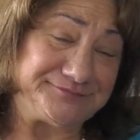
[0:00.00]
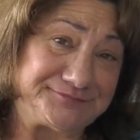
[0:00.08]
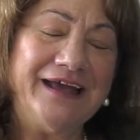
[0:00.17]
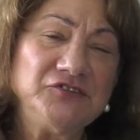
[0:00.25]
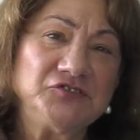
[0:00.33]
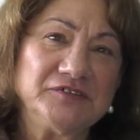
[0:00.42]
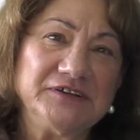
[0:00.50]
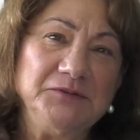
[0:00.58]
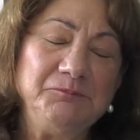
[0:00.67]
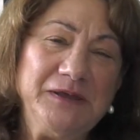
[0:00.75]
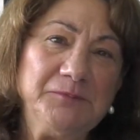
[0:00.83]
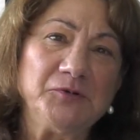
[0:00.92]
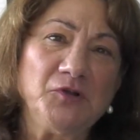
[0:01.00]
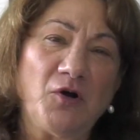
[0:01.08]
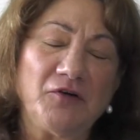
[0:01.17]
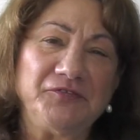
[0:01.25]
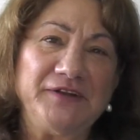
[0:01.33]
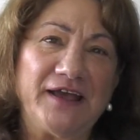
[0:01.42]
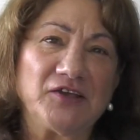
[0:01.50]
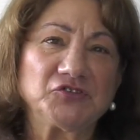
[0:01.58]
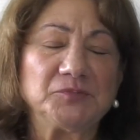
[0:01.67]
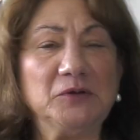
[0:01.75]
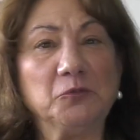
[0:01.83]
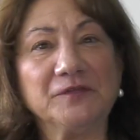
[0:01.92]
Naturally, people often ask
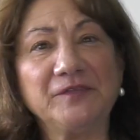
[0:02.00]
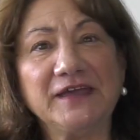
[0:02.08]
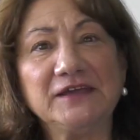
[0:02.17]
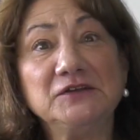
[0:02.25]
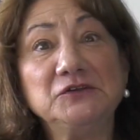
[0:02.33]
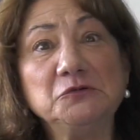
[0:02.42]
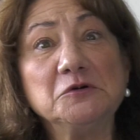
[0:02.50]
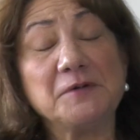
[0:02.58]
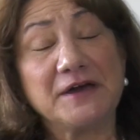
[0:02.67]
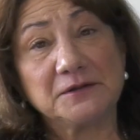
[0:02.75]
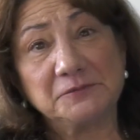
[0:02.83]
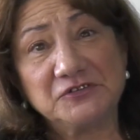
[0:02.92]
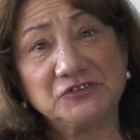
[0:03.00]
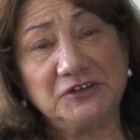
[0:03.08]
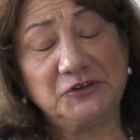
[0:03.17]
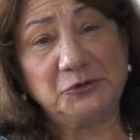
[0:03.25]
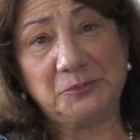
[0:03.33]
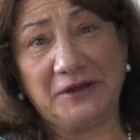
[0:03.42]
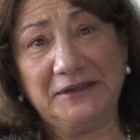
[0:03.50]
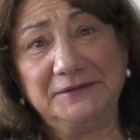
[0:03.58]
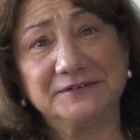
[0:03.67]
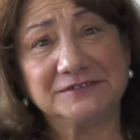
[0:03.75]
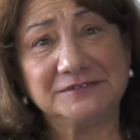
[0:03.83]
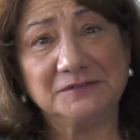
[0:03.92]
me what they can do about a mosquito bite.
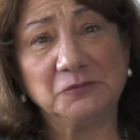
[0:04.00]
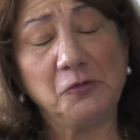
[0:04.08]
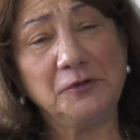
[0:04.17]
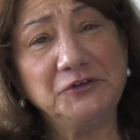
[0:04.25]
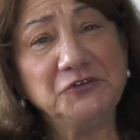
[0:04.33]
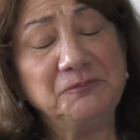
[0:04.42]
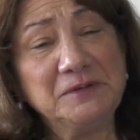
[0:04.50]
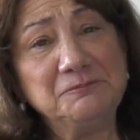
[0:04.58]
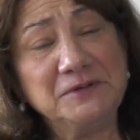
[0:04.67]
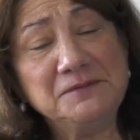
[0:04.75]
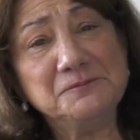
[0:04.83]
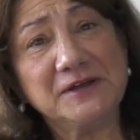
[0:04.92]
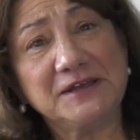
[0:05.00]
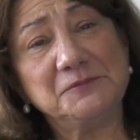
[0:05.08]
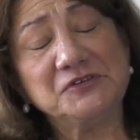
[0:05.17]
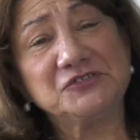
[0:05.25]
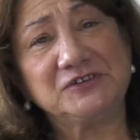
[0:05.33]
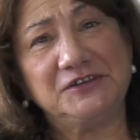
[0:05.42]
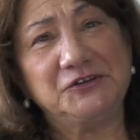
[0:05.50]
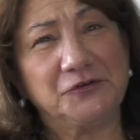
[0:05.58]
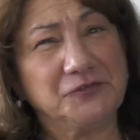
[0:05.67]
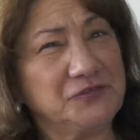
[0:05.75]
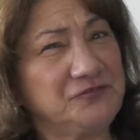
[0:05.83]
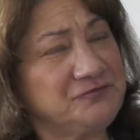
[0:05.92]
Well, when you've been bitten by a mosquito,
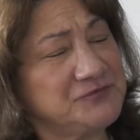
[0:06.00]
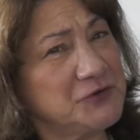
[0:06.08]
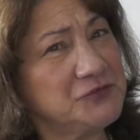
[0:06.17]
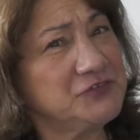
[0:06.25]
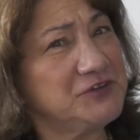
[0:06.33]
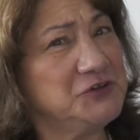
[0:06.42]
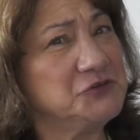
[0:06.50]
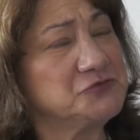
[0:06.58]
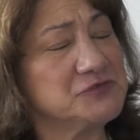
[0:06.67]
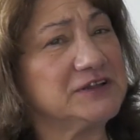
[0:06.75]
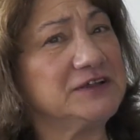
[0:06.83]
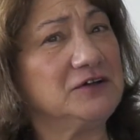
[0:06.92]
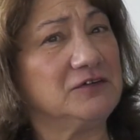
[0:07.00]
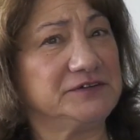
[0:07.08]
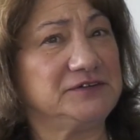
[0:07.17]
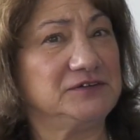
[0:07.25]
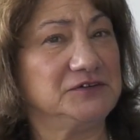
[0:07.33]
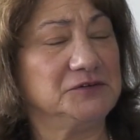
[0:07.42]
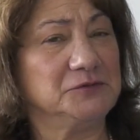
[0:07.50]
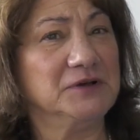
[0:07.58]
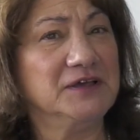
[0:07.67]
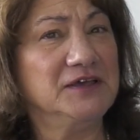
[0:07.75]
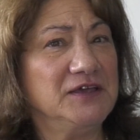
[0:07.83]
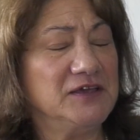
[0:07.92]
the first thing you really ought to do
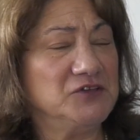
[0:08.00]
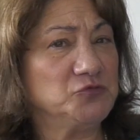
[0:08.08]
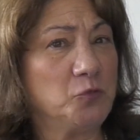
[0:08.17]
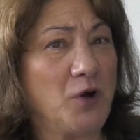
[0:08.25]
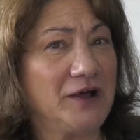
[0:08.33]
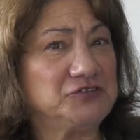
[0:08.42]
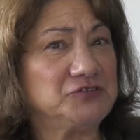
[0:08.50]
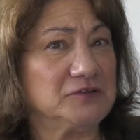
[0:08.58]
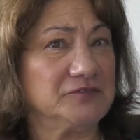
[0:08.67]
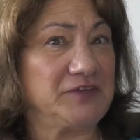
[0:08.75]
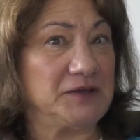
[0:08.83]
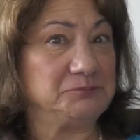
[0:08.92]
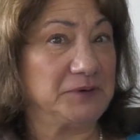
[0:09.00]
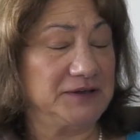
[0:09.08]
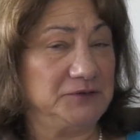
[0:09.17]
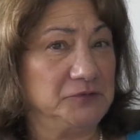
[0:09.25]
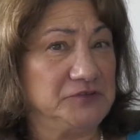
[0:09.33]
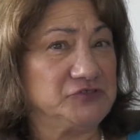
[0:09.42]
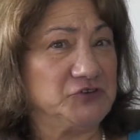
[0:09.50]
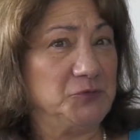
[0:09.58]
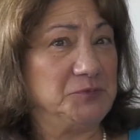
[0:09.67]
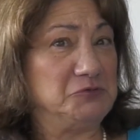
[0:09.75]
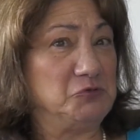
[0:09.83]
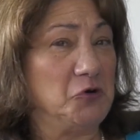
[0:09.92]
is wash off that bite with
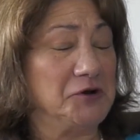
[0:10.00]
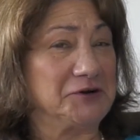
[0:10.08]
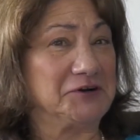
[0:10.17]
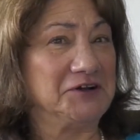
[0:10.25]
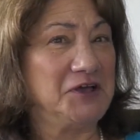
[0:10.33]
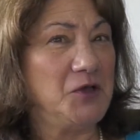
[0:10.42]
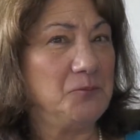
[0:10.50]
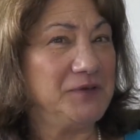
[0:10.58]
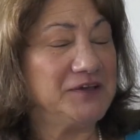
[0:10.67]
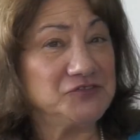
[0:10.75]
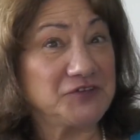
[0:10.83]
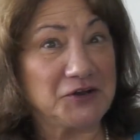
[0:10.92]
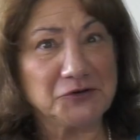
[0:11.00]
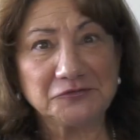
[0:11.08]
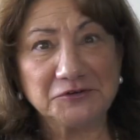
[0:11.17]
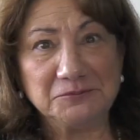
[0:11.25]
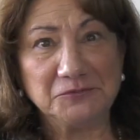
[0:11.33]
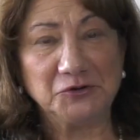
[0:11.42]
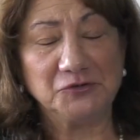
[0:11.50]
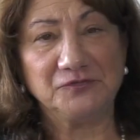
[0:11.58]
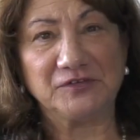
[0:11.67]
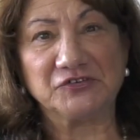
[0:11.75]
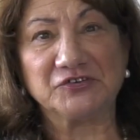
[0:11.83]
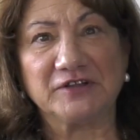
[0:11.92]
soap and water, because that'll
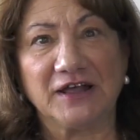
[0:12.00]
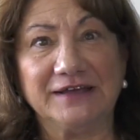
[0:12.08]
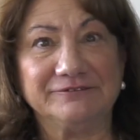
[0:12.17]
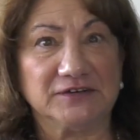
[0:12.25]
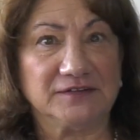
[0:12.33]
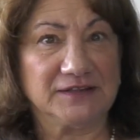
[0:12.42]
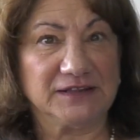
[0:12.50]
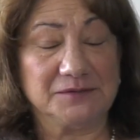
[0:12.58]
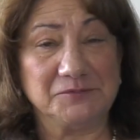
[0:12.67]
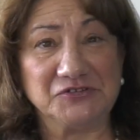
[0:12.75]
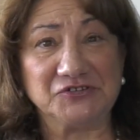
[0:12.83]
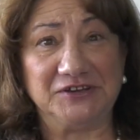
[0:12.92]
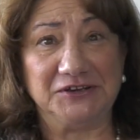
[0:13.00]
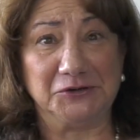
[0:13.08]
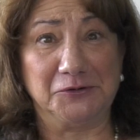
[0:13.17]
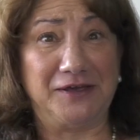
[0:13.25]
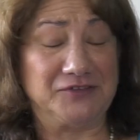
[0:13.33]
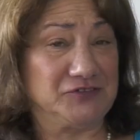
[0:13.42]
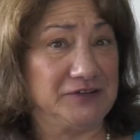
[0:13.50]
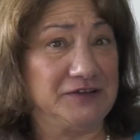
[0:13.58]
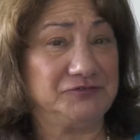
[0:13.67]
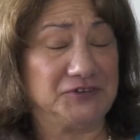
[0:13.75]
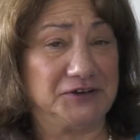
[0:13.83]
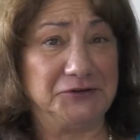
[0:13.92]
remove the saliva that the mosquito has
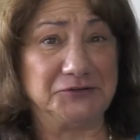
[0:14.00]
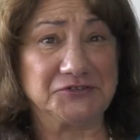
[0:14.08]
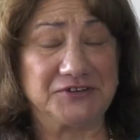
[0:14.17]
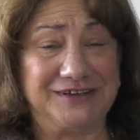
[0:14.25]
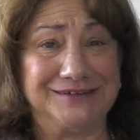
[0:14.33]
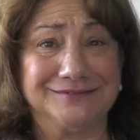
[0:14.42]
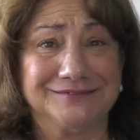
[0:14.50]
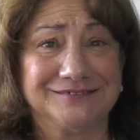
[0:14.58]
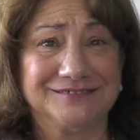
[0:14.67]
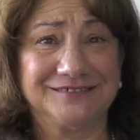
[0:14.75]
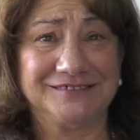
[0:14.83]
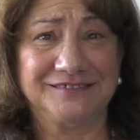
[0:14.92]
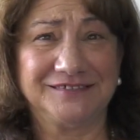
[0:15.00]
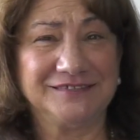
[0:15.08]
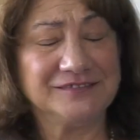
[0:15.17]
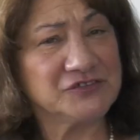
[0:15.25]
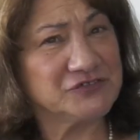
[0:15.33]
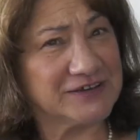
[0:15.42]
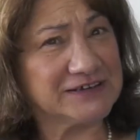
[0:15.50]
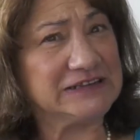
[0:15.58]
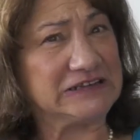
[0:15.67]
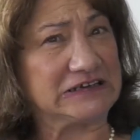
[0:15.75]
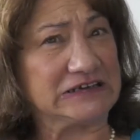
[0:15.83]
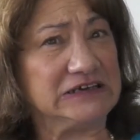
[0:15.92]
left on your skin.
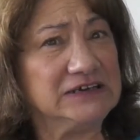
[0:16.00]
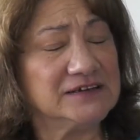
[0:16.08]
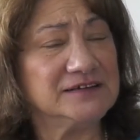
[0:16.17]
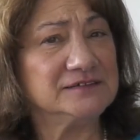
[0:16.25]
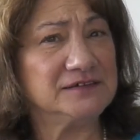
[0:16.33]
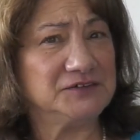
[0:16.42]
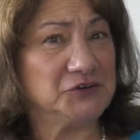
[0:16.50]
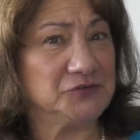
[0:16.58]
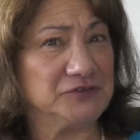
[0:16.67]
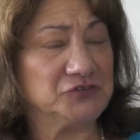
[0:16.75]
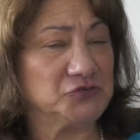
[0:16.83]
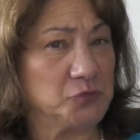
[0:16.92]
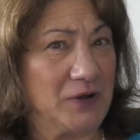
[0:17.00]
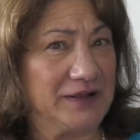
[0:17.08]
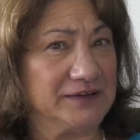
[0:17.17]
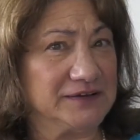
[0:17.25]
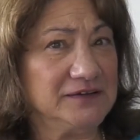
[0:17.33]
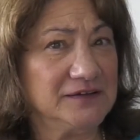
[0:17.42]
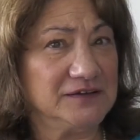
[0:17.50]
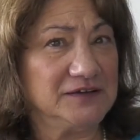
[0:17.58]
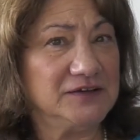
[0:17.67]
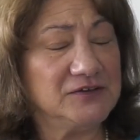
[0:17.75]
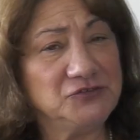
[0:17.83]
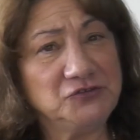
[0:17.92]
Second thing, to decrease swelling,
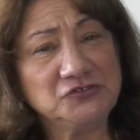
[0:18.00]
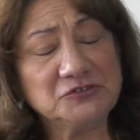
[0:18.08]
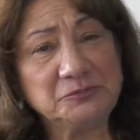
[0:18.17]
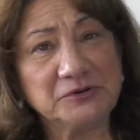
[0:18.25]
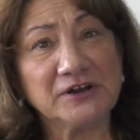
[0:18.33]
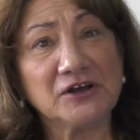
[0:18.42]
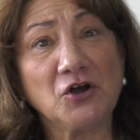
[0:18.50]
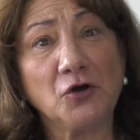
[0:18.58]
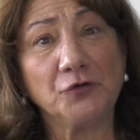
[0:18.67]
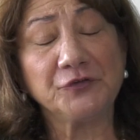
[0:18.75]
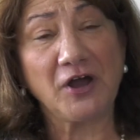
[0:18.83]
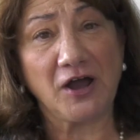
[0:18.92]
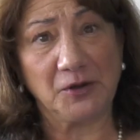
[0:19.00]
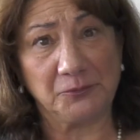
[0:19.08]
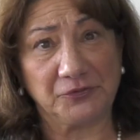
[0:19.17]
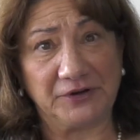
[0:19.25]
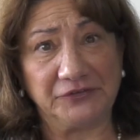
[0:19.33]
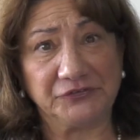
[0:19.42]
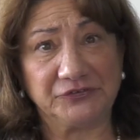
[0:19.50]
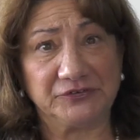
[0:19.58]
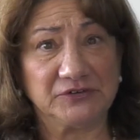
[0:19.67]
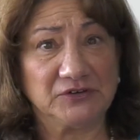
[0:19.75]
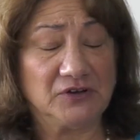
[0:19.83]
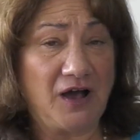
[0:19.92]
is you should put a cold compress
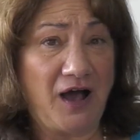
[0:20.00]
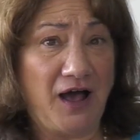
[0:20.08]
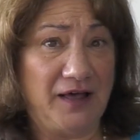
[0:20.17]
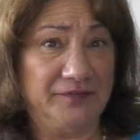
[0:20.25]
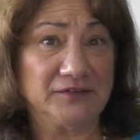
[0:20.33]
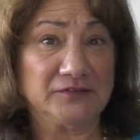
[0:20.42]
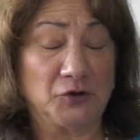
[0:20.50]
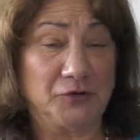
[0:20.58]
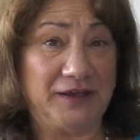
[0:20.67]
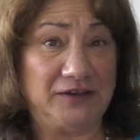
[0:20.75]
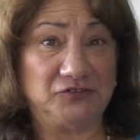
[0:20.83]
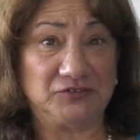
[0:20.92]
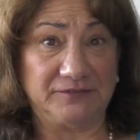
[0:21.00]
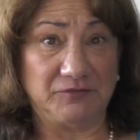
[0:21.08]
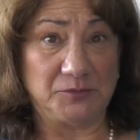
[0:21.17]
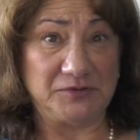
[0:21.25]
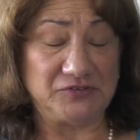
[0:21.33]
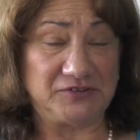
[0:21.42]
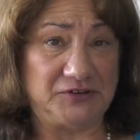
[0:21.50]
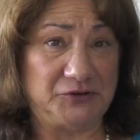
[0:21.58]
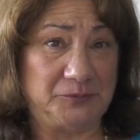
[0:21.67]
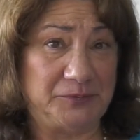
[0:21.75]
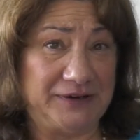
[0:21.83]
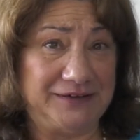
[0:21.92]
on the location of the
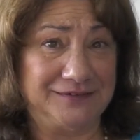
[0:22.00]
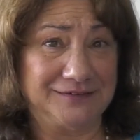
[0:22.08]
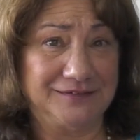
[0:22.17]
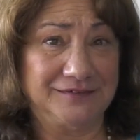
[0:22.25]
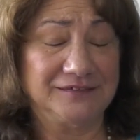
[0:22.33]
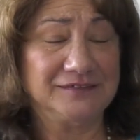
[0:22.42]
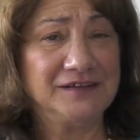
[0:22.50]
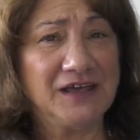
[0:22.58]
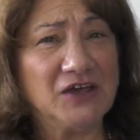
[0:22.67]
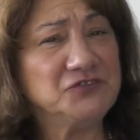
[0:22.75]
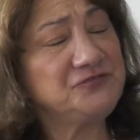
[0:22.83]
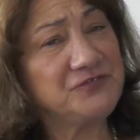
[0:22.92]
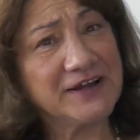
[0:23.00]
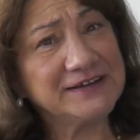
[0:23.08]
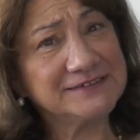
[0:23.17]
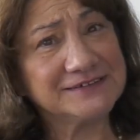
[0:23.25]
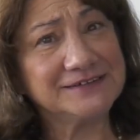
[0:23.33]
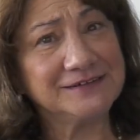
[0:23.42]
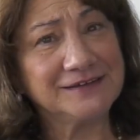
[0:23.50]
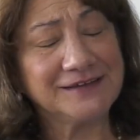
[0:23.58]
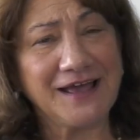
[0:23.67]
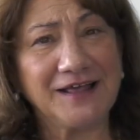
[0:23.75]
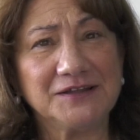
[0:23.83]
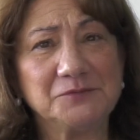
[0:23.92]
mosquito bite. And finally,
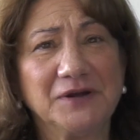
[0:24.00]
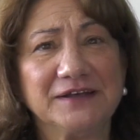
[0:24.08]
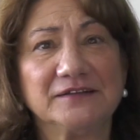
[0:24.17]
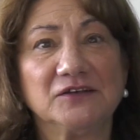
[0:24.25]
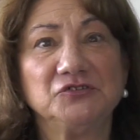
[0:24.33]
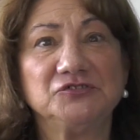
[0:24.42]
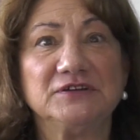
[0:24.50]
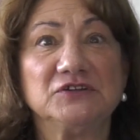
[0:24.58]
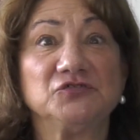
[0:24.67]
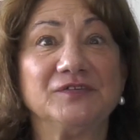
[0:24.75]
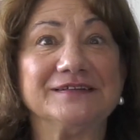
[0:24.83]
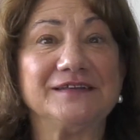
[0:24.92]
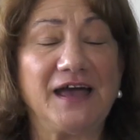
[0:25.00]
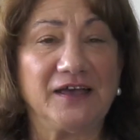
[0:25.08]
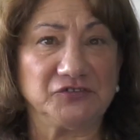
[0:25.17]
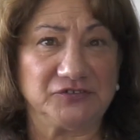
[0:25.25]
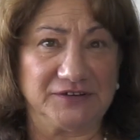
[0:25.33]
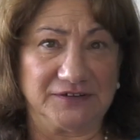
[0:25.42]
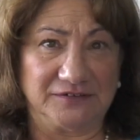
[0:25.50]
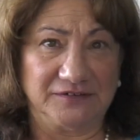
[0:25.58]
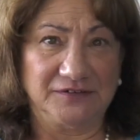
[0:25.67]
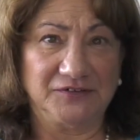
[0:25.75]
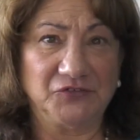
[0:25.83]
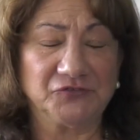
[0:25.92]
calamine lotion is fantastic
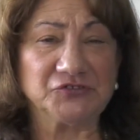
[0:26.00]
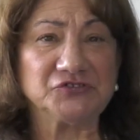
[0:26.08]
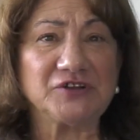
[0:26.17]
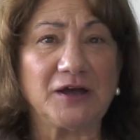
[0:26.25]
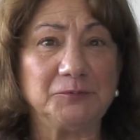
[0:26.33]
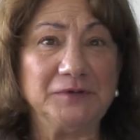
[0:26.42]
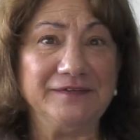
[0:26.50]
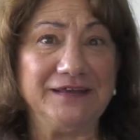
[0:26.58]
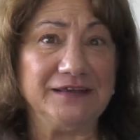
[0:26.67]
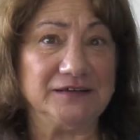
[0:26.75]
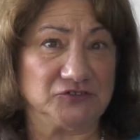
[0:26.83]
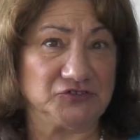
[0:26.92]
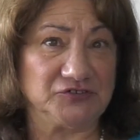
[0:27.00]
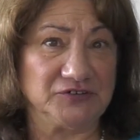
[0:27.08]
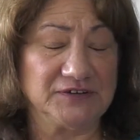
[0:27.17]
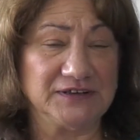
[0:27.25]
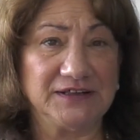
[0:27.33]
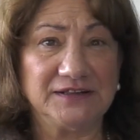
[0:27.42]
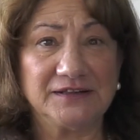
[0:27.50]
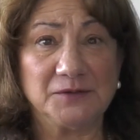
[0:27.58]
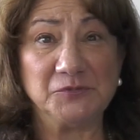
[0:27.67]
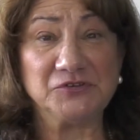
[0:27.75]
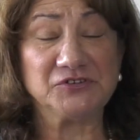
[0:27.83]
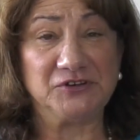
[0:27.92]
for stopping the itch that
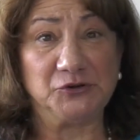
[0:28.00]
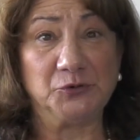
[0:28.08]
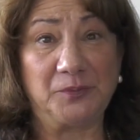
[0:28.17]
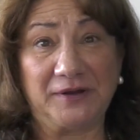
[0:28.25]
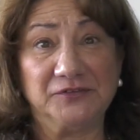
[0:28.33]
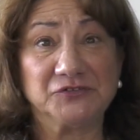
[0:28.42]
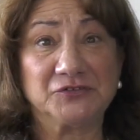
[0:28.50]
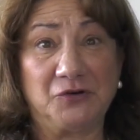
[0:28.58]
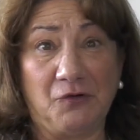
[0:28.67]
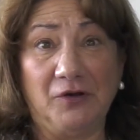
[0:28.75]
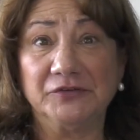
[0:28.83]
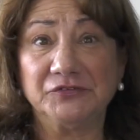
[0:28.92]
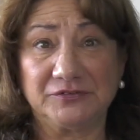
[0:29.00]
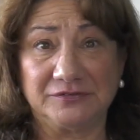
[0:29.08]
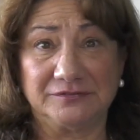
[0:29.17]
mosquito bites cause.